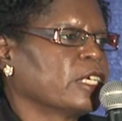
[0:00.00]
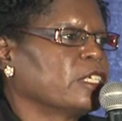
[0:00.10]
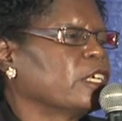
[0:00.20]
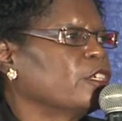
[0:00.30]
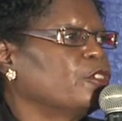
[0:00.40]

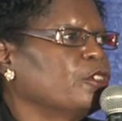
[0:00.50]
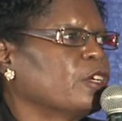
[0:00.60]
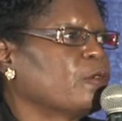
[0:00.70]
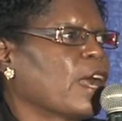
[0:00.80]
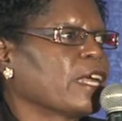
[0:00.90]
didn't do
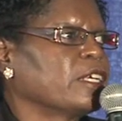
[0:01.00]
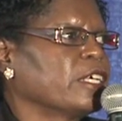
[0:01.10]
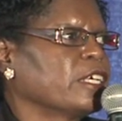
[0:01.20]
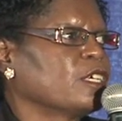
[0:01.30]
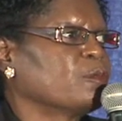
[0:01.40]
it right
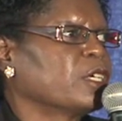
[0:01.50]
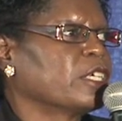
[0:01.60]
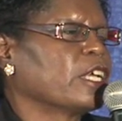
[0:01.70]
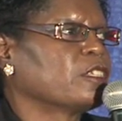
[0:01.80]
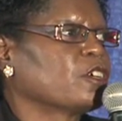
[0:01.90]
then, but
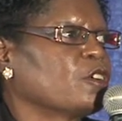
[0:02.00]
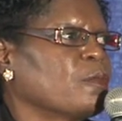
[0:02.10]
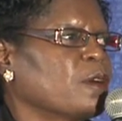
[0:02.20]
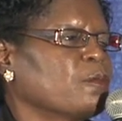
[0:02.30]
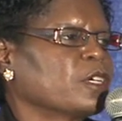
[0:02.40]
they told
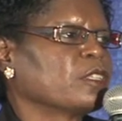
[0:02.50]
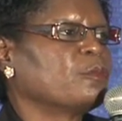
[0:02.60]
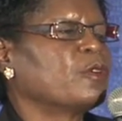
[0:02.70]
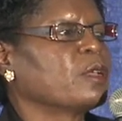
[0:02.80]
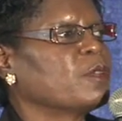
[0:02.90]
my mother to
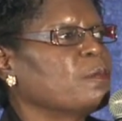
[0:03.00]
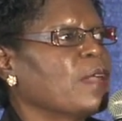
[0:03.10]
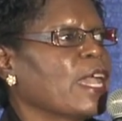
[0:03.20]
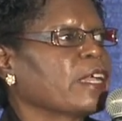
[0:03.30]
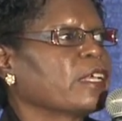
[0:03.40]
bring me
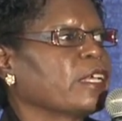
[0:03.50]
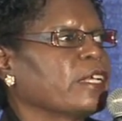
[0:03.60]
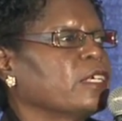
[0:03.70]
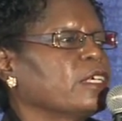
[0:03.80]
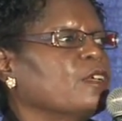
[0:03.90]
back
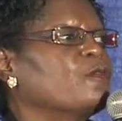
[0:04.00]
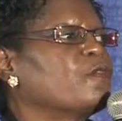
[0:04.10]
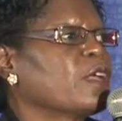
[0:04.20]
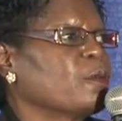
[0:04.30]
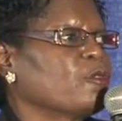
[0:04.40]
in
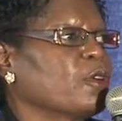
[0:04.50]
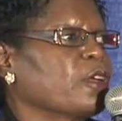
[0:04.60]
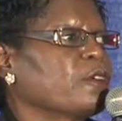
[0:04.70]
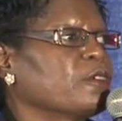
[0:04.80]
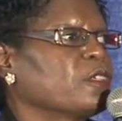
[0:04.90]

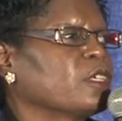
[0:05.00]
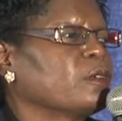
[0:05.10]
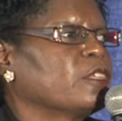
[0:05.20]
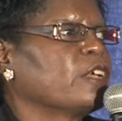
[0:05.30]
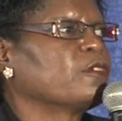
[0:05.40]
February. Mm-hmm.
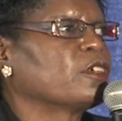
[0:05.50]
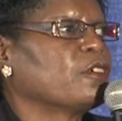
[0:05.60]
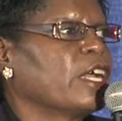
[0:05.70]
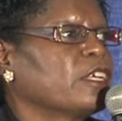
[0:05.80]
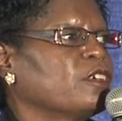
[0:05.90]
They was
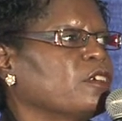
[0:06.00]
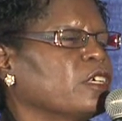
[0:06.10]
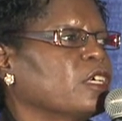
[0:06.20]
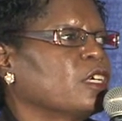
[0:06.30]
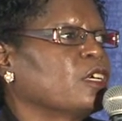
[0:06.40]
gonna have to
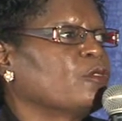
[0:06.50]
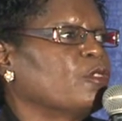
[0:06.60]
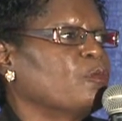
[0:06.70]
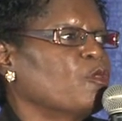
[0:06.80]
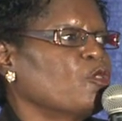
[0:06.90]

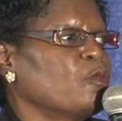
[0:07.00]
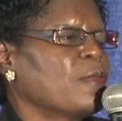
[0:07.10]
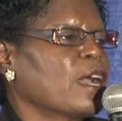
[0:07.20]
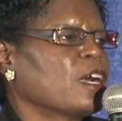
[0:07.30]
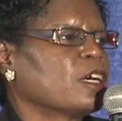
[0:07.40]
remove
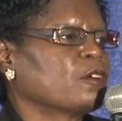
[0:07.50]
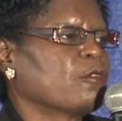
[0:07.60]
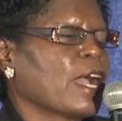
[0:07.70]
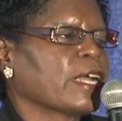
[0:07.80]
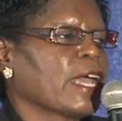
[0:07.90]
my
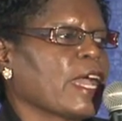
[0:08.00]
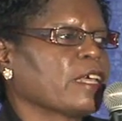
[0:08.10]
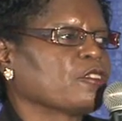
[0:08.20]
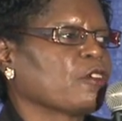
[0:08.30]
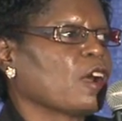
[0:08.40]
right eye
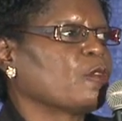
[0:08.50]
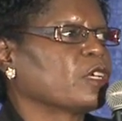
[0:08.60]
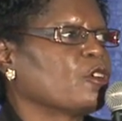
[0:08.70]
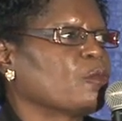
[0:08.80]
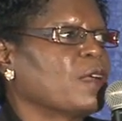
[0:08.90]
so I
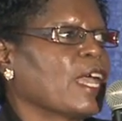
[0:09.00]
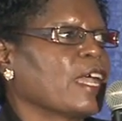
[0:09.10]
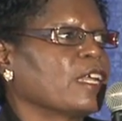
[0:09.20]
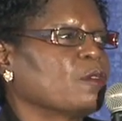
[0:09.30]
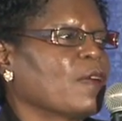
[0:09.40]
wouldn't go
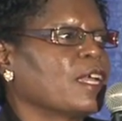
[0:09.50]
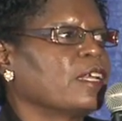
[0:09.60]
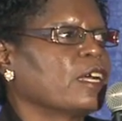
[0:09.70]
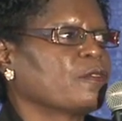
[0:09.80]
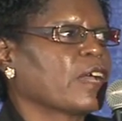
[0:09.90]
blind in my
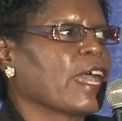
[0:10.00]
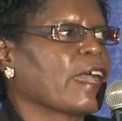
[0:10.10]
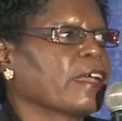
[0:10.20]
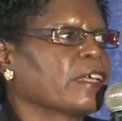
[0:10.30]
left eye.